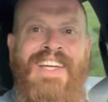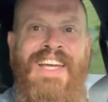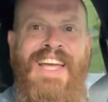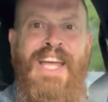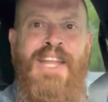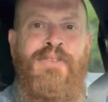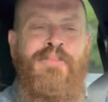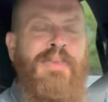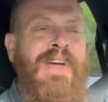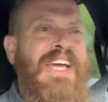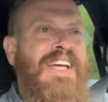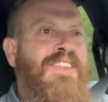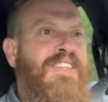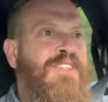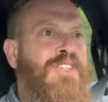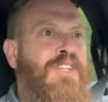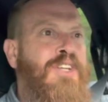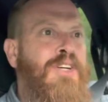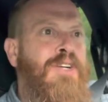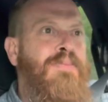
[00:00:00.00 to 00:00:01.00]
Heading back to
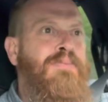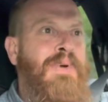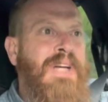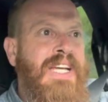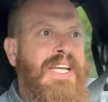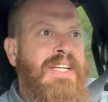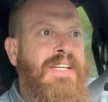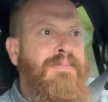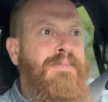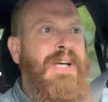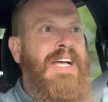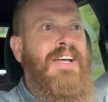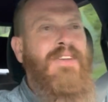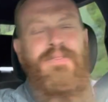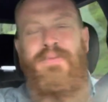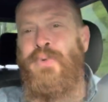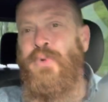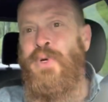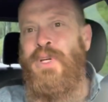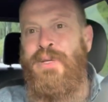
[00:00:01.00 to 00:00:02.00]
Turnpike,
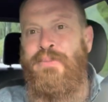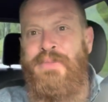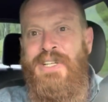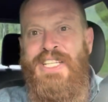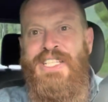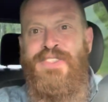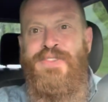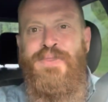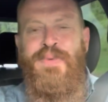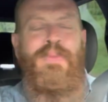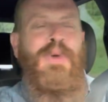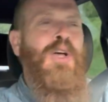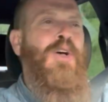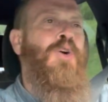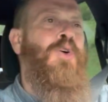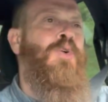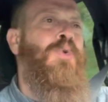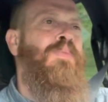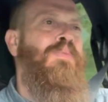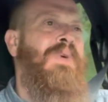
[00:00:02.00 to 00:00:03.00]
about forty minutes from
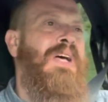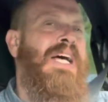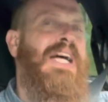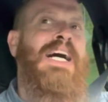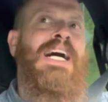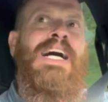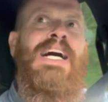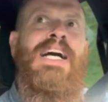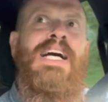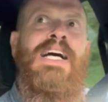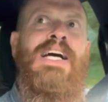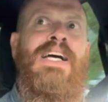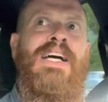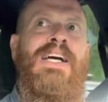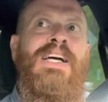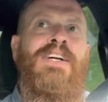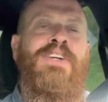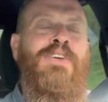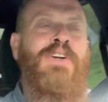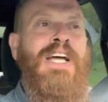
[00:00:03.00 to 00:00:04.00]
home.
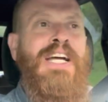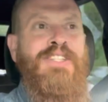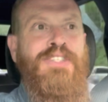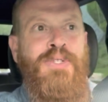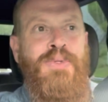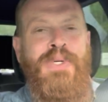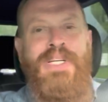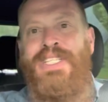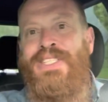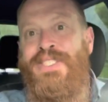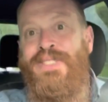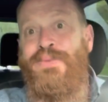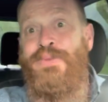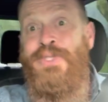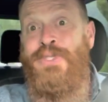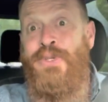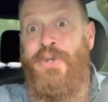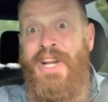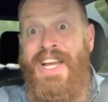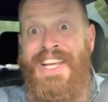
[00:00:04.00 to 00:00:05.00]
Uh, graduation
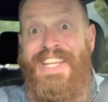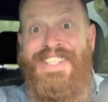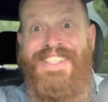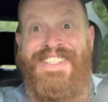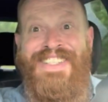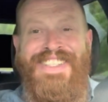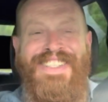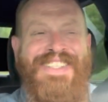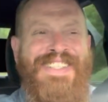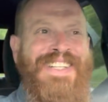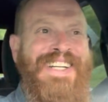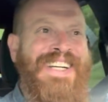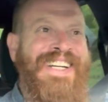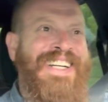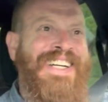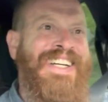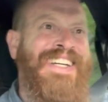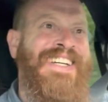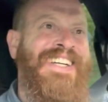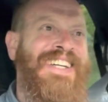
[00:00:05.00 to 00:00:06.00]
was great.
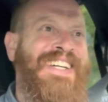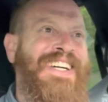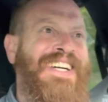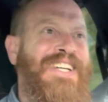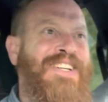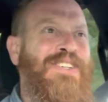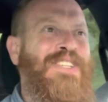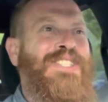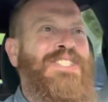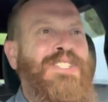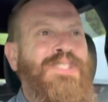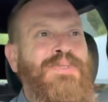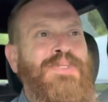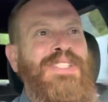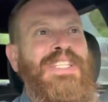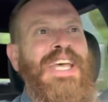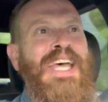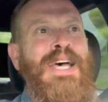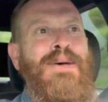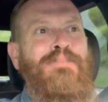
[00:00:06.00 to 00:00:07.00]
Uh, Christian
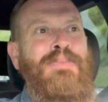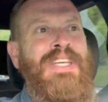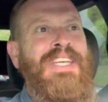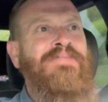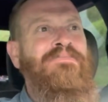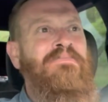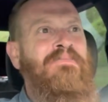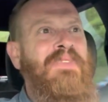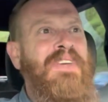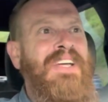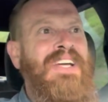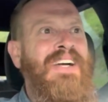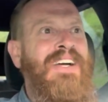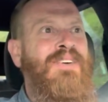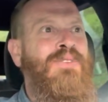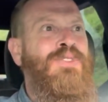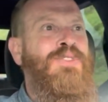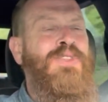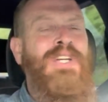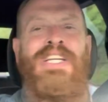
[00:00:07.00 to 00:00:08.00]
was happy. Uh,
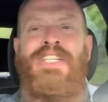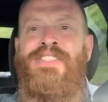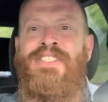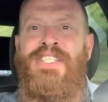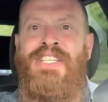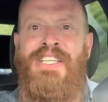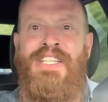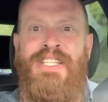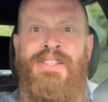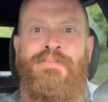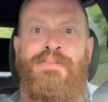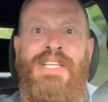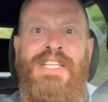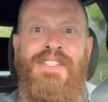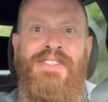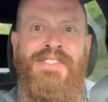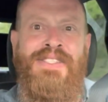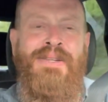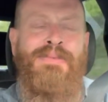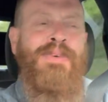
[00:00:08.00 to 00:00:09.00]
it was great seeing and
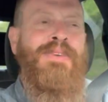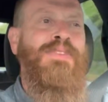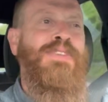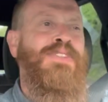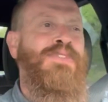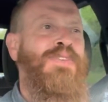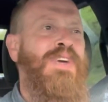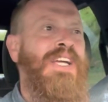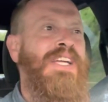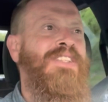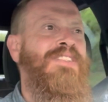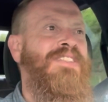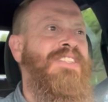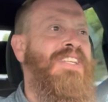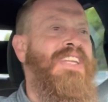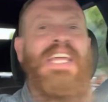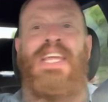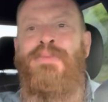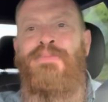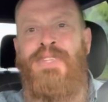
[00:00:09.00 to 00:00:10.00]
meeting some of his friends, the
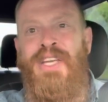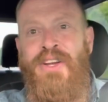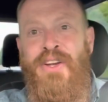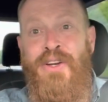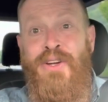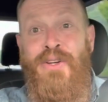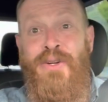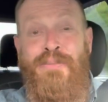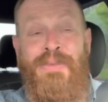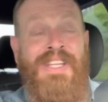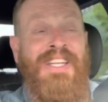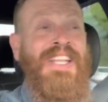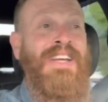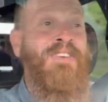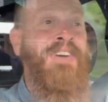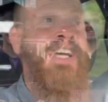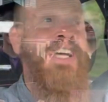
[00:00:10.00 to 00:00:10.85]
names I heard but never